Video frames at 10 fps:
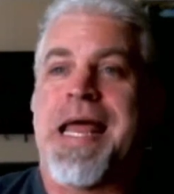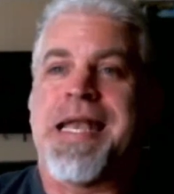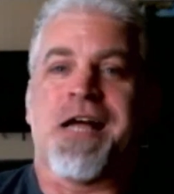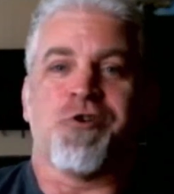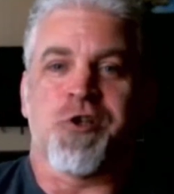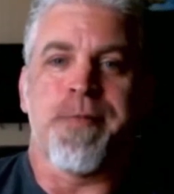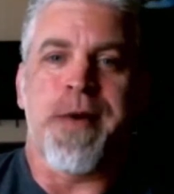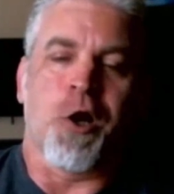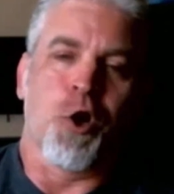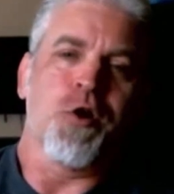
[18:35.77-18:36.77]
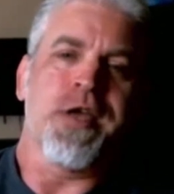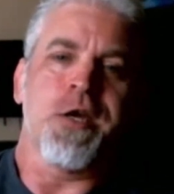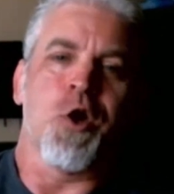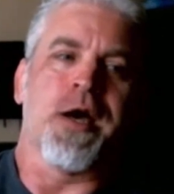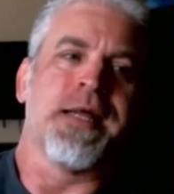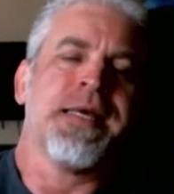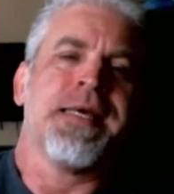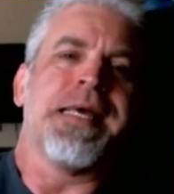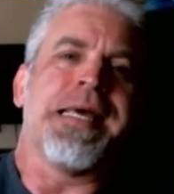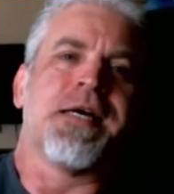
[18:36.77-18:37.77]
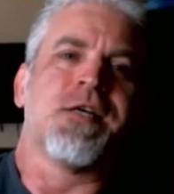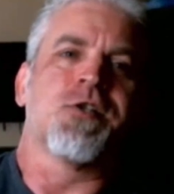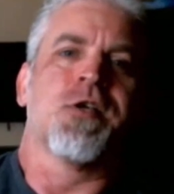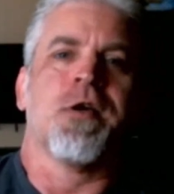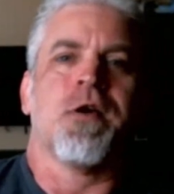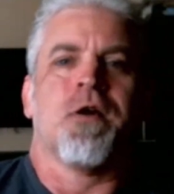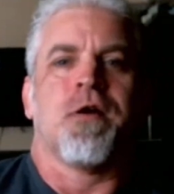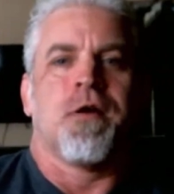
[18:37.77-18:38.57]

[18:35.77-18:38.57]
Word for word: and not just about looking good is